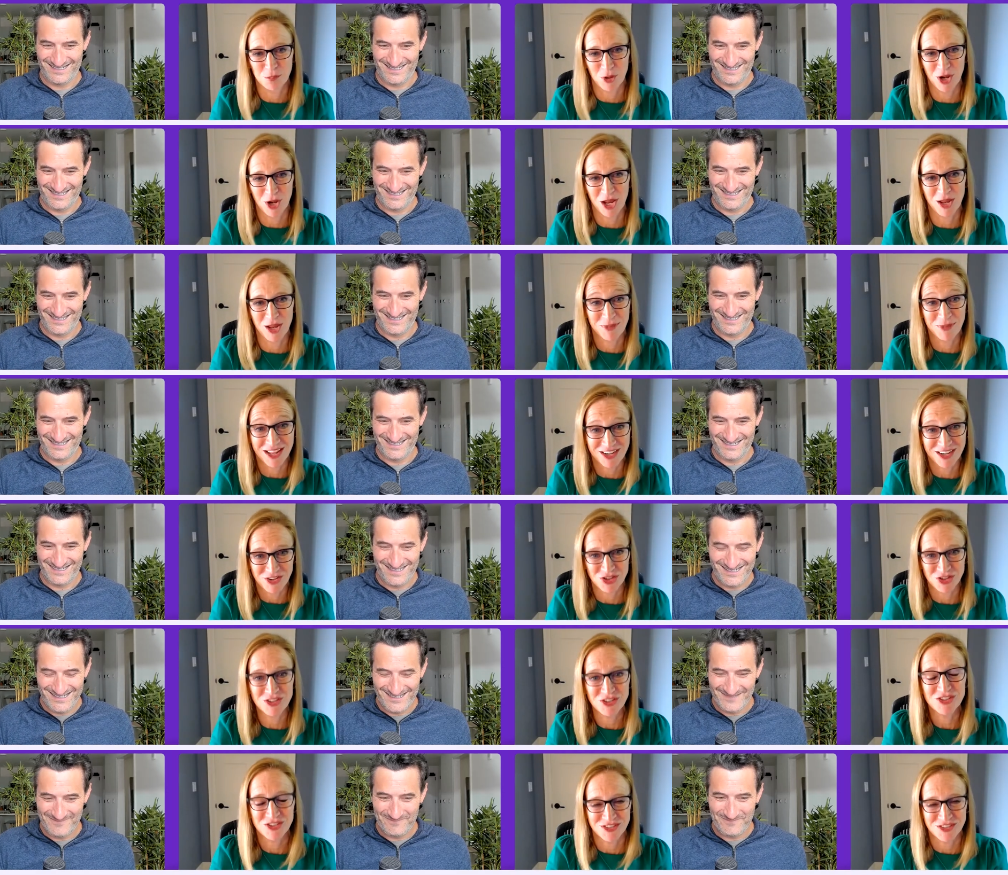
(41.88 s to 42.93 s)
Speaker 1: brand manager,
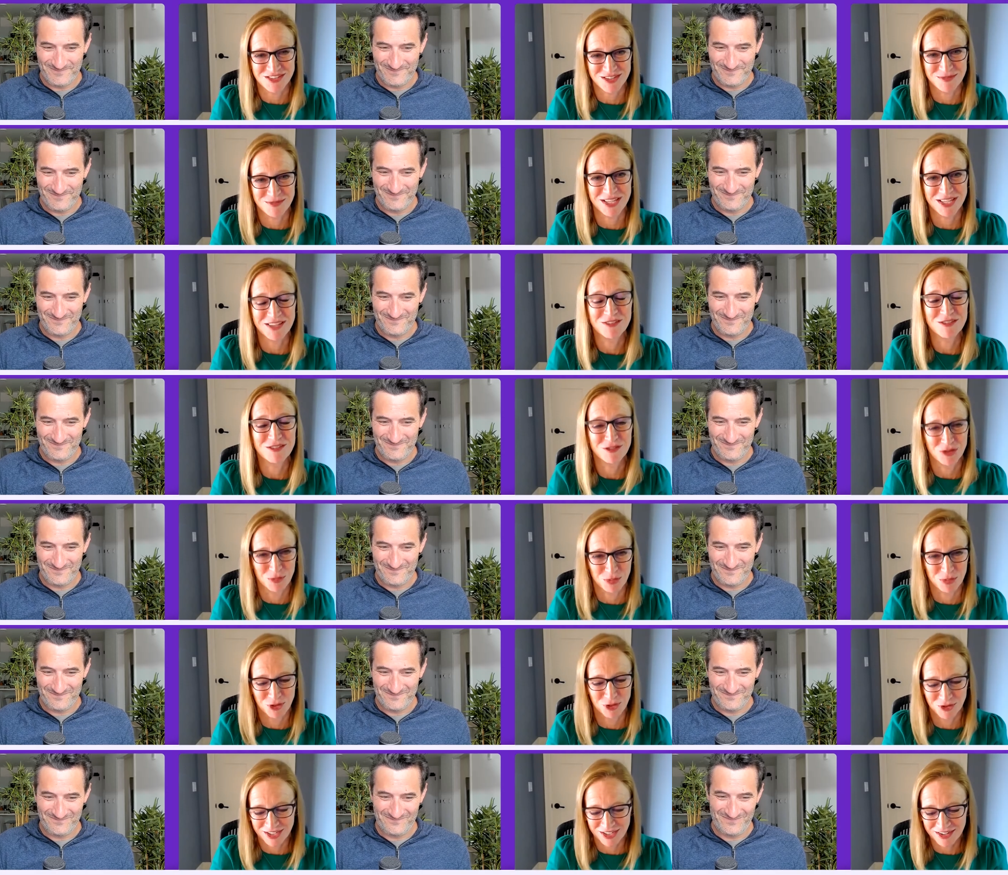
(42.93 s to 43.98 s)
just to be super
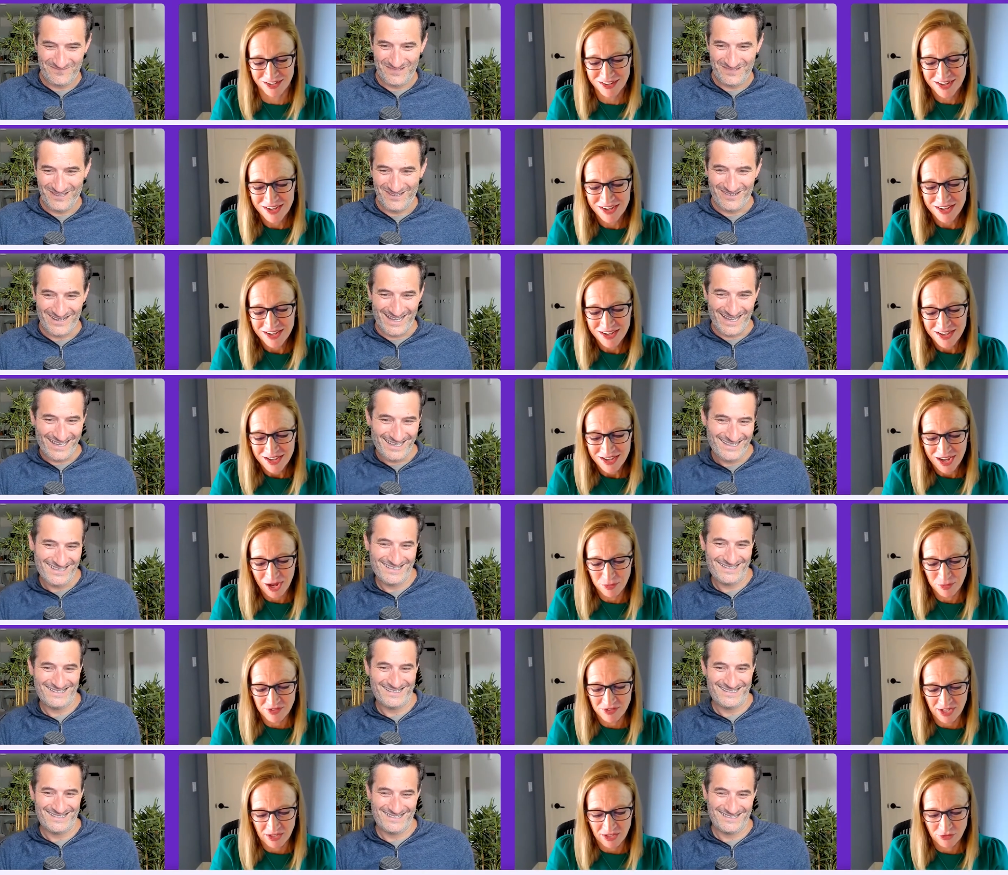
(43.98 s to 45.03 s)
clear. Okay. I was an
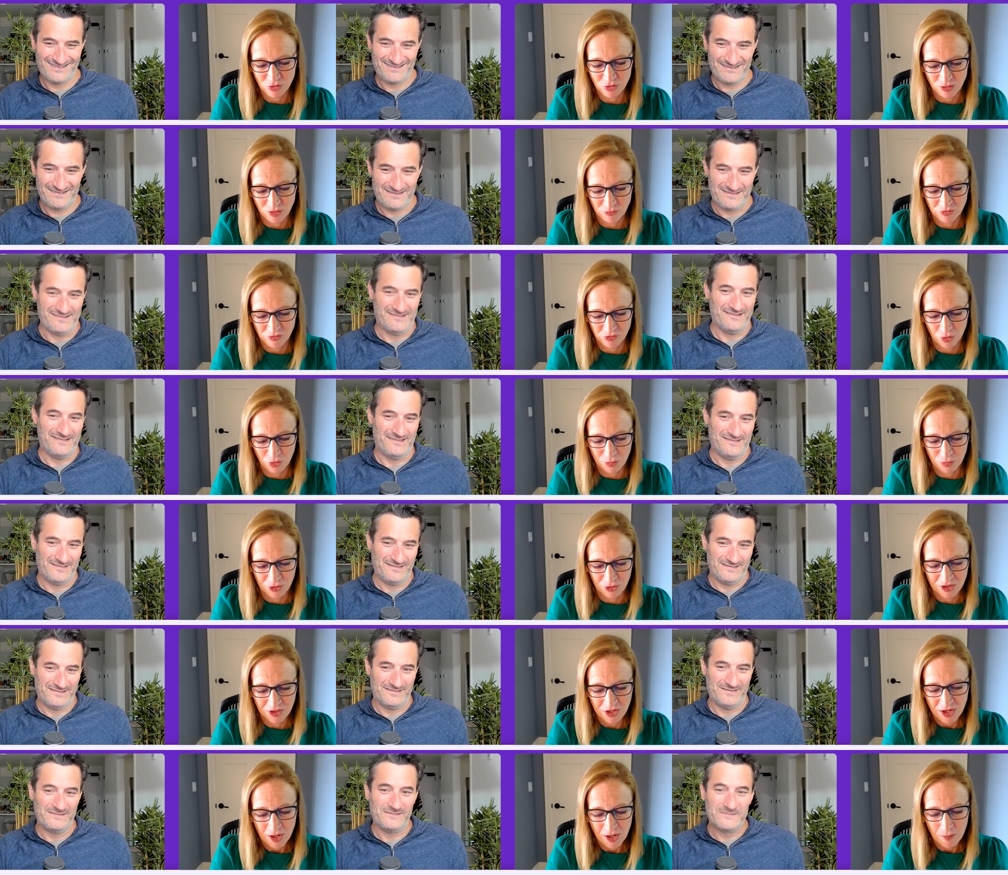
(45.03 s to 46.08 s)
ice cream scooper,
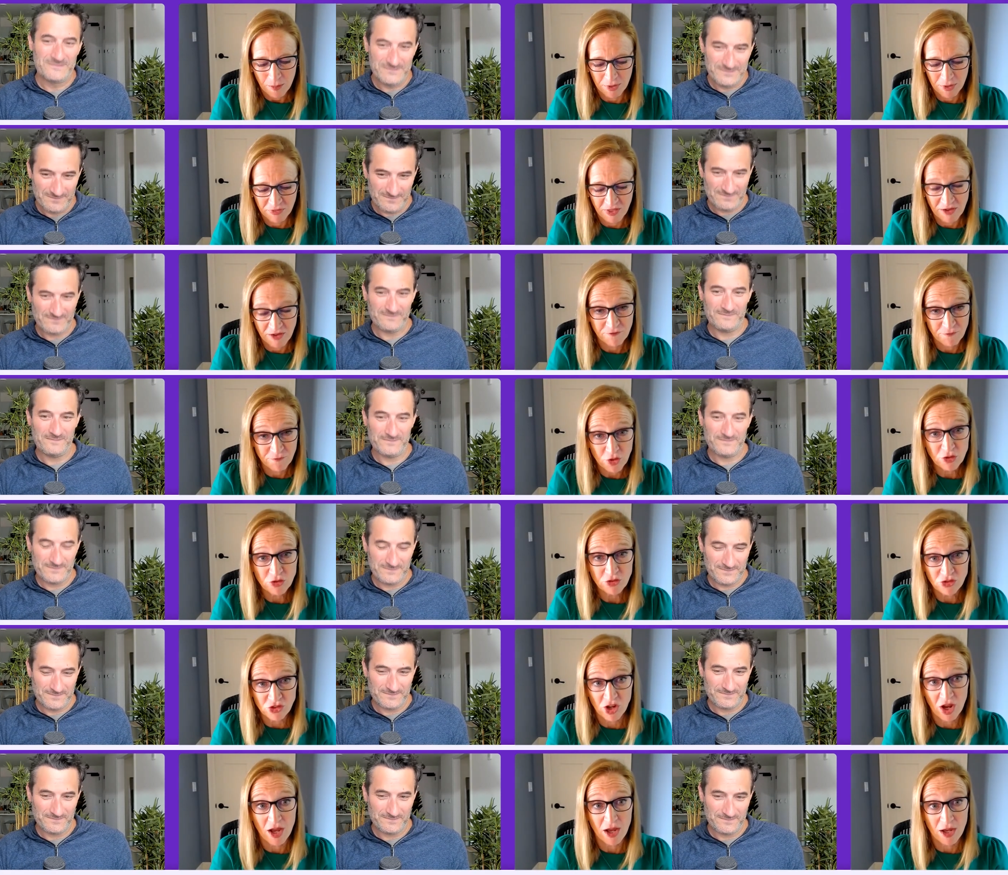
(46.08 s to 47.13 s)
but that first
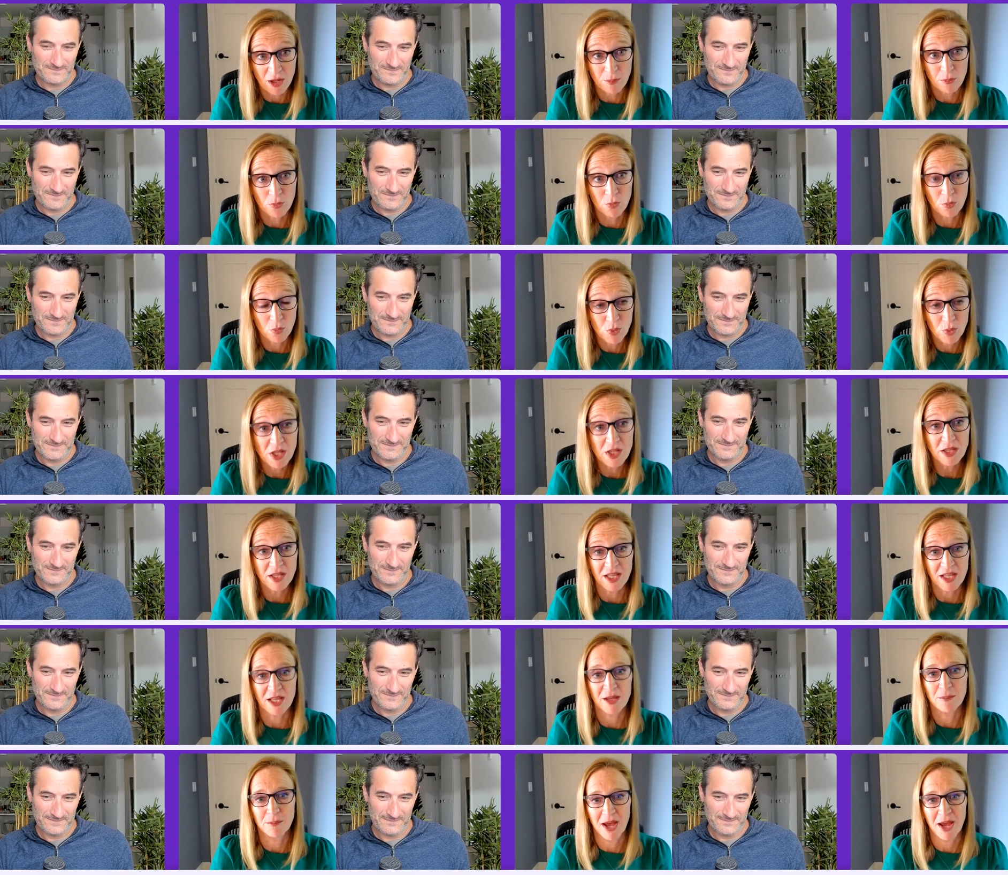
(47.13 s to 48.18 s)
job really
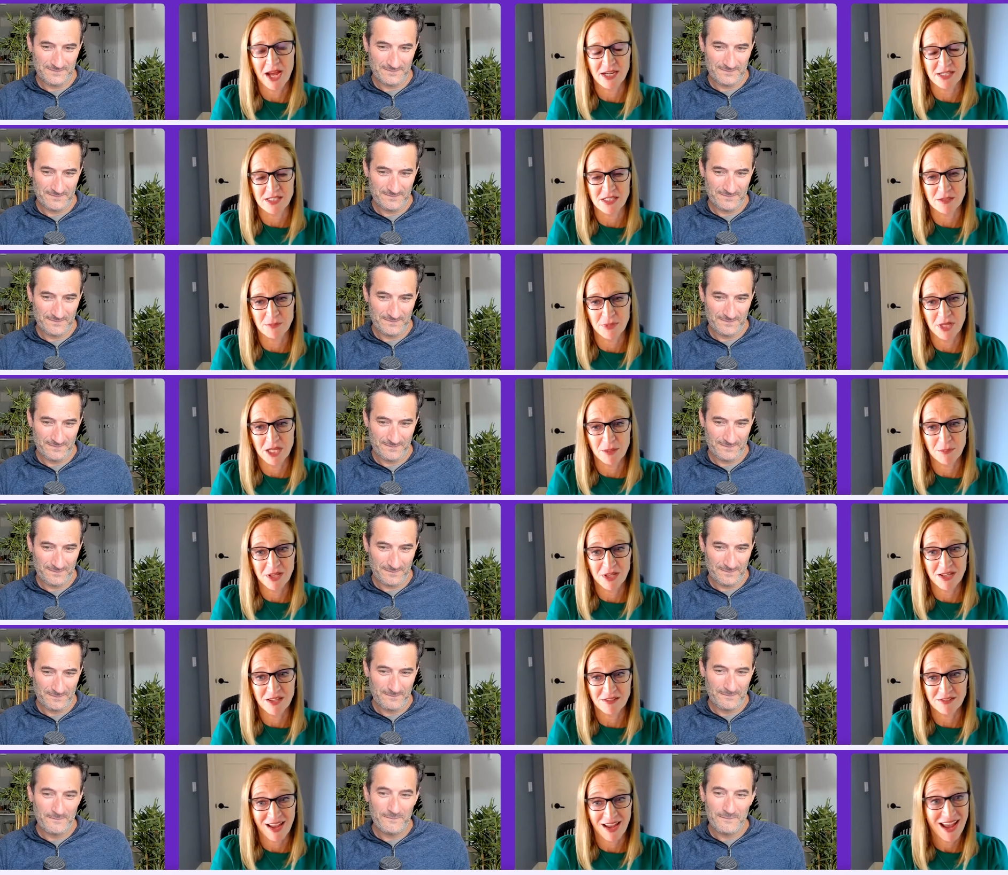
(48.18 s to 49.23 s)
impacted me because
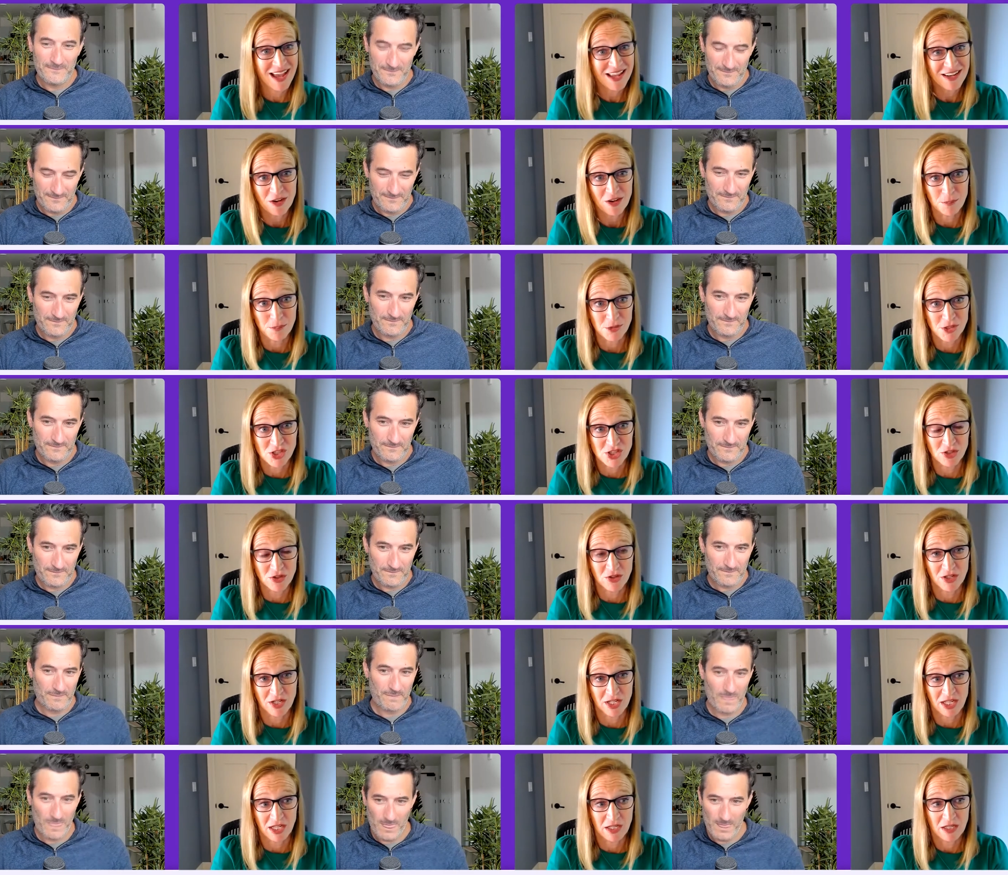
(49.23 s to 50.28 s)
I had an
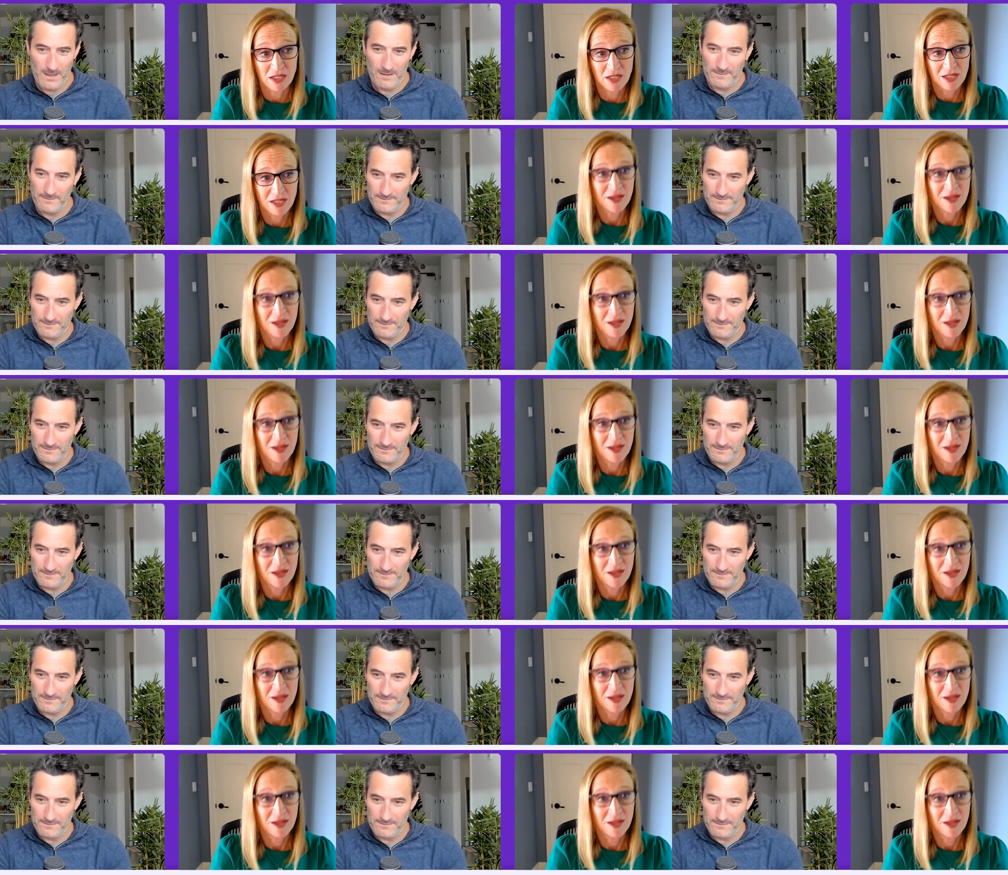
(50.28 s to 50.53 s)
opportunity,